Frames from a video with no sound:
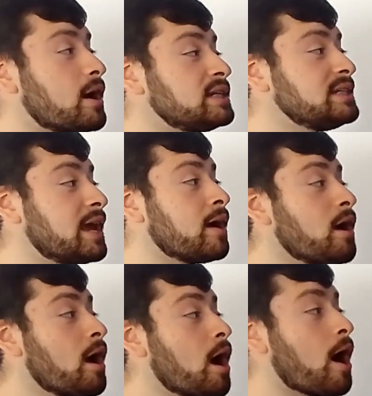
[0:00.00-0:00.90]
And yeah,
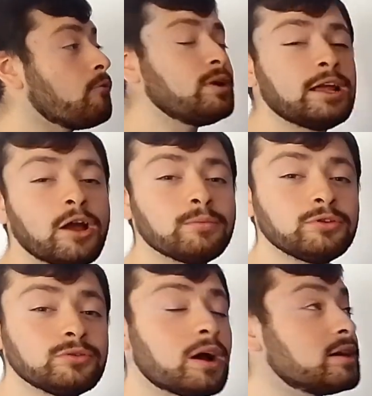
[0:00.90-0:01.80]
I really hope
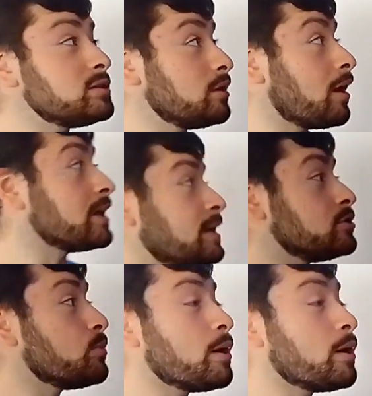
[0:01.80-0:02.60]
you guys like it as well.